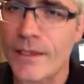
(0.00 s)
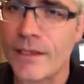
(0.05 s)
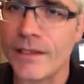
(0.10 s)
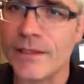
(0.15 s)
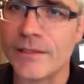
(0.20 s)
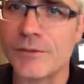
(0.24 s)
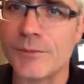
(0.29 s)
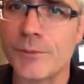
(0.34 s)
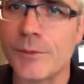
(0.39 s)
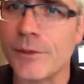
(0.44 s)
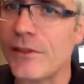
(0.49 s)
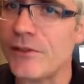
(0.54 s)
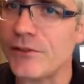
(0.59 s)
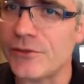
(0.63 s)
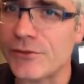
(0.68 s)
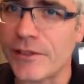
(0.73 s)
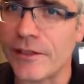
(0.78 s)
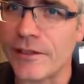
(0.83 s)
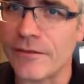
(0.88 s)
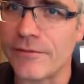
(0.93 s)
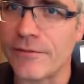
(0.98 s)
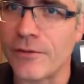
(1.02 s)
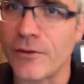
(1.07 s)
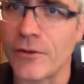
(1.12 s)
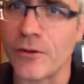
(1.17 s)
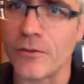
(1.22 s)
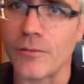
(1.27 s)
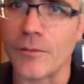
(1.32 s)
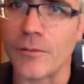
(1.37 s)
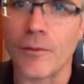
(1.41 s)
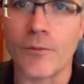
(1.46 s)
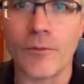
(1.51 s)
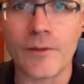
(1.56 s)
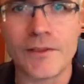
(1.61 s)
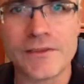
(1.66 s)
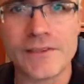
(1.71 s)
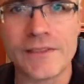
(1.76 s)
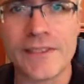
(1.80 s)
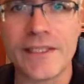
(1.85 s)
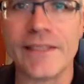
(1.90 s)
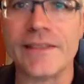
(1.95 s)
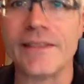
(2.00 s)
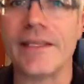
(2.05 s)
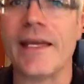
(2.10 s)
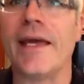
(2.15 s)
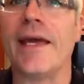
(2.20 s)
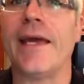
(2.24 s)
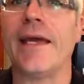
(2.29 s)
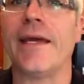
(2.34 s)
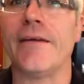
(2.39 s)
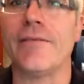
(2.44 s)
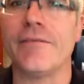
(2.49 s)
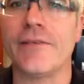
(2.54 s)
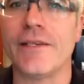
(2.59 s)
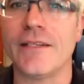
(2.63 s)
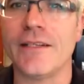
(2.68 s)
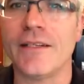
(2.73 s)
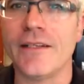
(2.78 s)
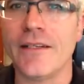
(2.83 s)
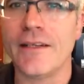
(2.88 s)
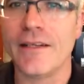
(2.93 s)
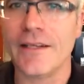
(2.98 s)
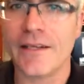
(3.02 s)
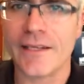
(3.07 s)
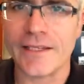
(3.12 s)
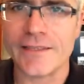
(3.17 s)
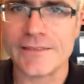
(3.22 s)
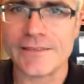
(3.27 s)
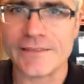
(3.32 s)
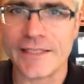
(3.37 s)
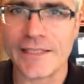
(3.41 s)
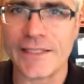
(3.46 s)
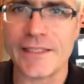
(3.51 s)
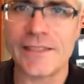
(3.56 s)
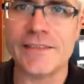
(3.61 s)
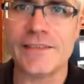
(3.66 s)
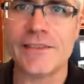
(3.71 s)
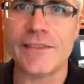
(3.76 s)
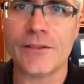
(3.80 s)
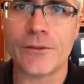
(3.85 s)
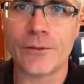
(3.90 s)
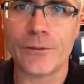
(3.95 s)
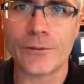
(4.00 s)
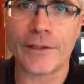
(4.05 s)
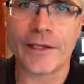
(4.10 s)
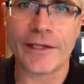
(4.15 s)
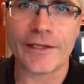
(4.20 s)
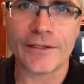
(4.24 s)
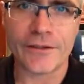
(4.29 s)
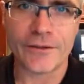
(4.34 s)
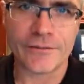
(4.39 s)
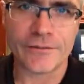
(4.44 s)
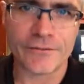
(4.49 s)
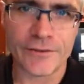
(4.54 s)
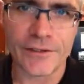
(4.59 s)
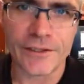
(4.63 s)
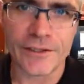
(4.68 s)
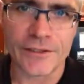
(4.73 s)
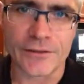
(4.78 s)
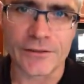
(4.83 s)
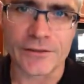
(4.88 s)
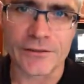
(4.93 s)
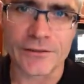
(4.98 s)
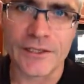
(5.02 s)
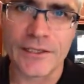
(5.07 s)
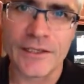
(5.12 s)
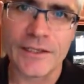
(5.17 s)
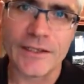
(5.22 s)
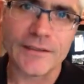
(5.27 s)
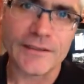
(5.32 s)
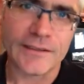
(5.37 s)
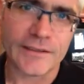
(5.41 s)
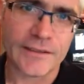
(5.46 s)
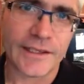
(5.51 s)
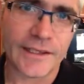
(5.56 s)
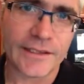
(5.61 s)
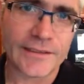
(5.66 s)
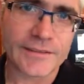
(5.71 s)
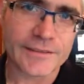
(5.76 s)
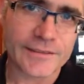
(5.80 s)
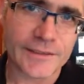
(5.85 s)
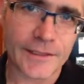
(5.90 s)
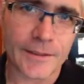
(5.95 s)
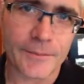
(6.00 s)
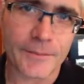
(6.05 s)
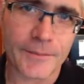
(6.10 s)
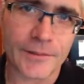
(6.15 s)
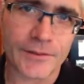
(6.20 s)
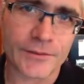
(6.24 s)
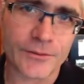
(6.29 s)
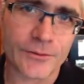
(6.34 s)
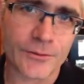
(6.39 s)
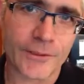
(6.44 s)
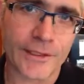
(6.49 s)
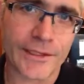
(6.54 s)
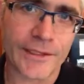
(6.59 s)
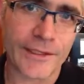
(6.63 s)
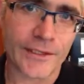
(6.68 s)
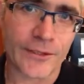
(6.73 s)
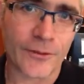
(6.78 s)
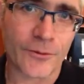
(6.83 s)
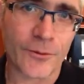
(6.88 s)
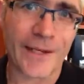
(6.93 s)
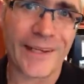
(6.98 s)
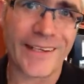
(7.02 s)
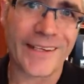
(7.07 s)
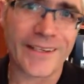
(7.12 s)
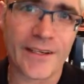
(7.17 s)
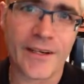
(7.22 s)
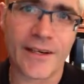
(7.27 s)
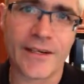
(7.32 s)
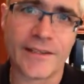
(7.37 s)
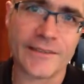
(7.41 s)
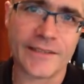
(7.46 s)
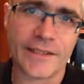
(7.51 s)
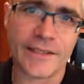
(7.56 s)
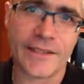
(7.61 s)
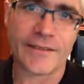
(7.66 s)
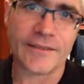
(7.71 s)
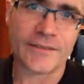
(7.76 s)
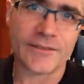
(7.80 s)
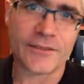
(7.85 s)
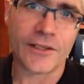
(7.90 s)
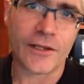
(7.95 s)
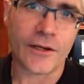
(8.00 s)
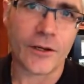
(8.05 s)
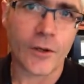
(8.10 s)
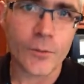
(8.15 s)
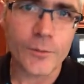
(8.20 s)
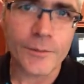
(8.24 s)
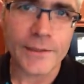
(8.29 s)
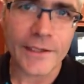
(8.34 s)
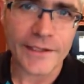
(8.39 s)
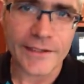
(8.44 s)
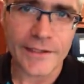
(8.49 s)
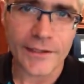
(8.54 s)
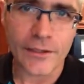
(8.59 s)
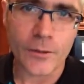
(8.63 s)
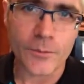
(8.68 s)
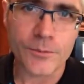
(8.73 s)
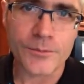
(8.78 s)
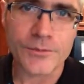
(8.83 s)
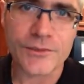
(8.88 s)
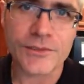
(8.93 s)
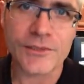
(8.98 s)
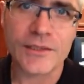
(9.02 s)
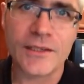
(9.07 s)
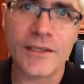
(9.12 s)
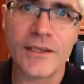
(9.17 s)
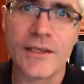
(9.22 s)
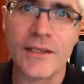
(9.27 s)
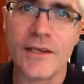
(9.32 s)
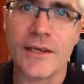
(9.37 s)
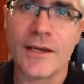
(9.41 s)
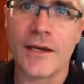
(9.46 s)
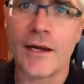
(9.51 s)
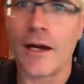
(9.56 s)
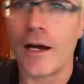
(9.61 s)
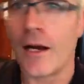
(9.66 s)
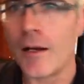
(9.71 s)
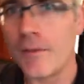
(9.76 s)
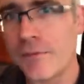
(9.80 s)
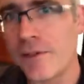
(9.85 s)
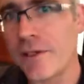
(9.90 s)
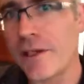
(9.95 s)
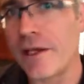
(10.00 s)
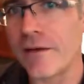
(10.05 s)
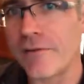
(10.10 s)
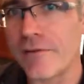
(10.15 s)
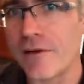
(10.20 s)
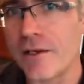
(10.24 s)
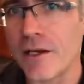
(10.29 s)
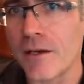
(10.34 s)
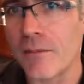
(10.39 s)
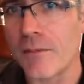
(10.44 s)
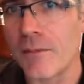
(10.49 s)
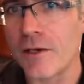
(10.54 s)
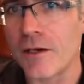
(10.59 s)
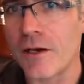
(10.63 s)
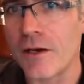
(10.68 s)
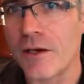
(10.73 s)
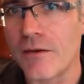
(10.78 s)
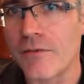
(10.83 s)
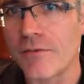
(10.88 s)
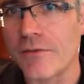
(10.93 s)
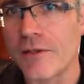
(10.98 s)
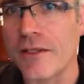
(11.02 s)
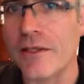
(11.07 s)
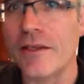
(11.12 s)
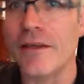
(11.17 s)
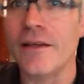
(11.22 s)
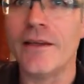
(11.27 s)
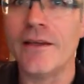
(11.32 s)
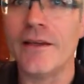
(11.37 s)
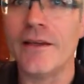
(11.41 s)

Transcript: That's pretty straightforward, but once you get the hang of it, it's easy to rank your videos. The next step is creating great content. So I hope that helps. I'm going to have a cup of coffee.